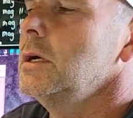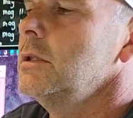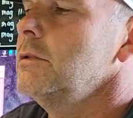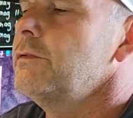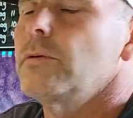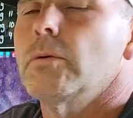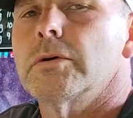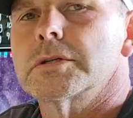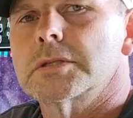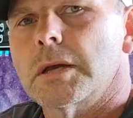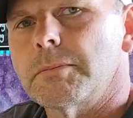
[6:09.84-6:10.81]
The 4
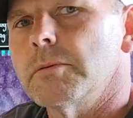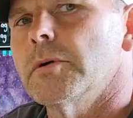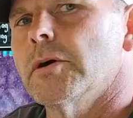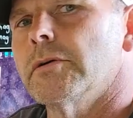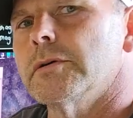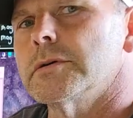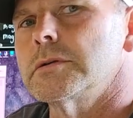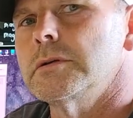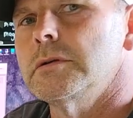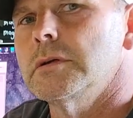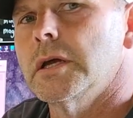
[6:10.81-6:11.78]
stepper motors.
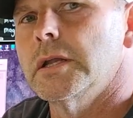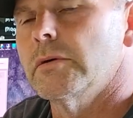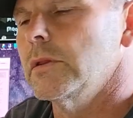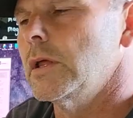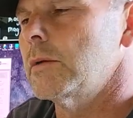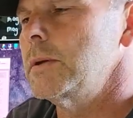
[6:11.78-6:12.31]
I know a lot